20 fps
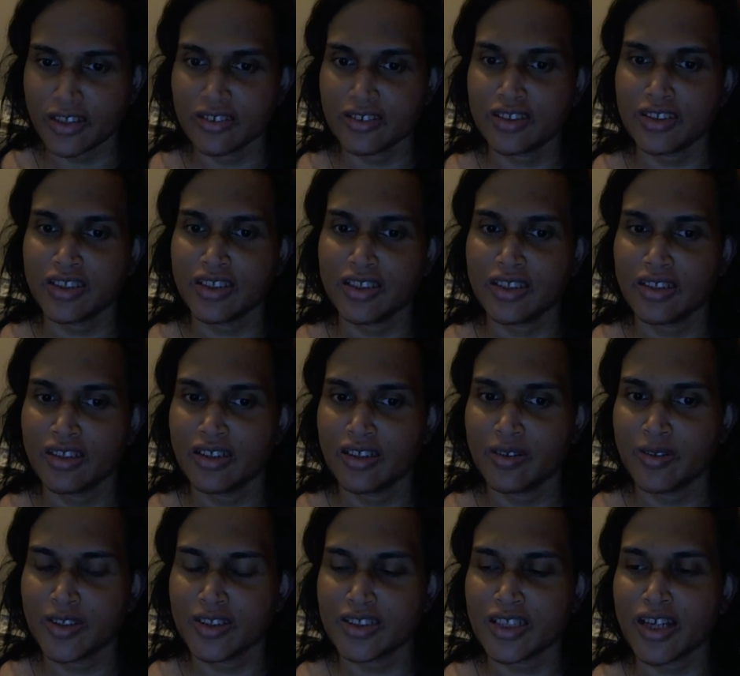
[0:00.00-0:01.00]
You see,
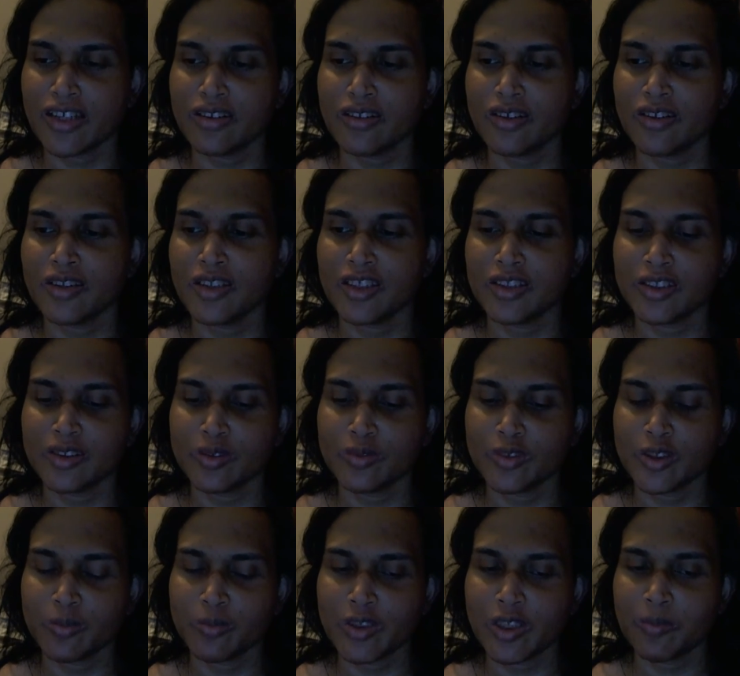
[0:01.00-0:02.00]
because I thought that
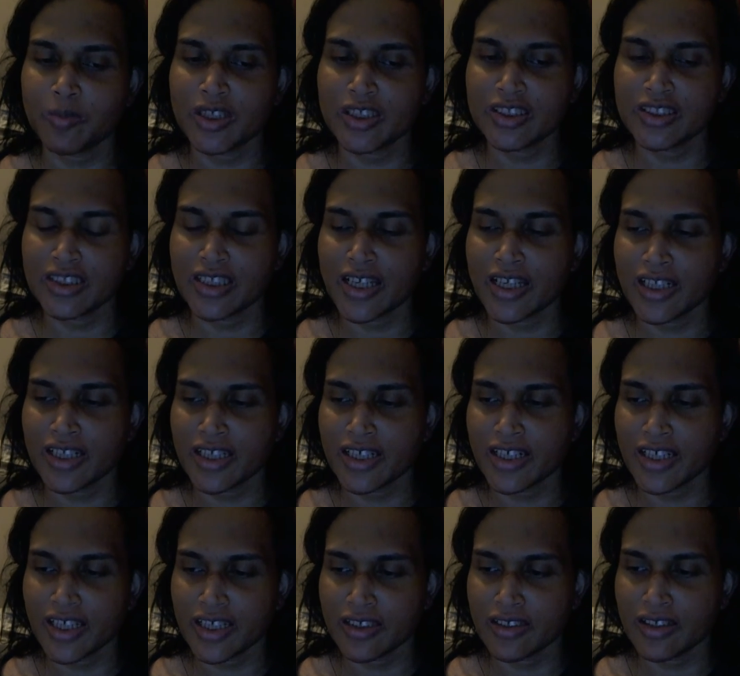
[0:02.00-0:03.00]
simply by
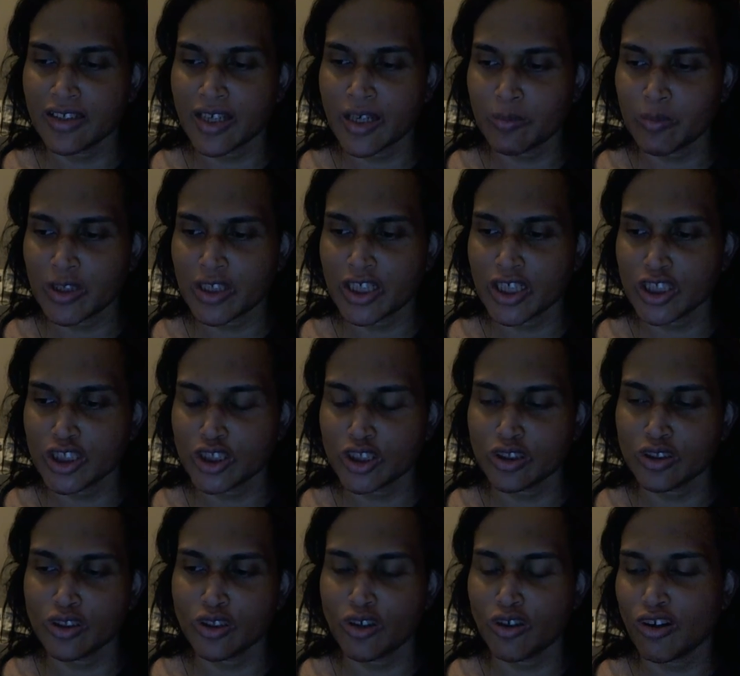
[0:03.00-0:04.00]
sending in the
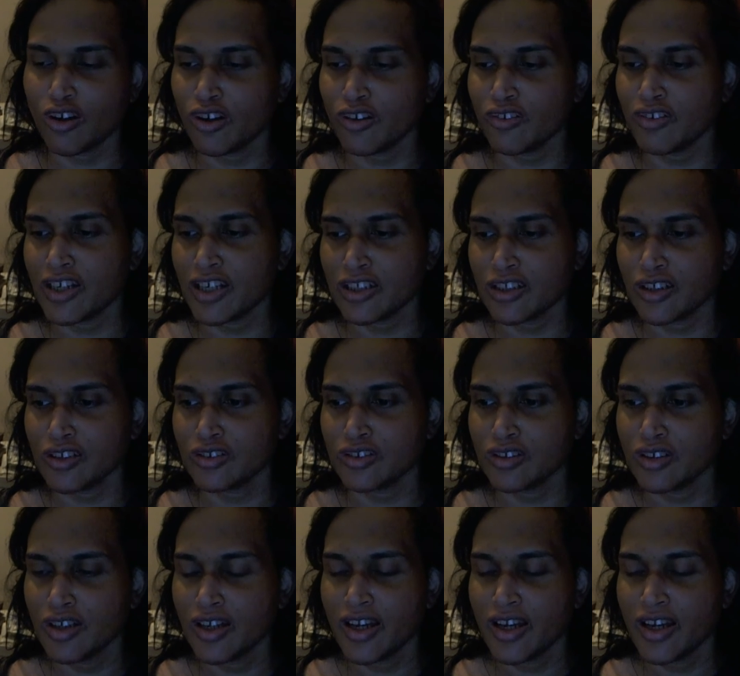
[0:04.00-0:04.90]
application, the contract was,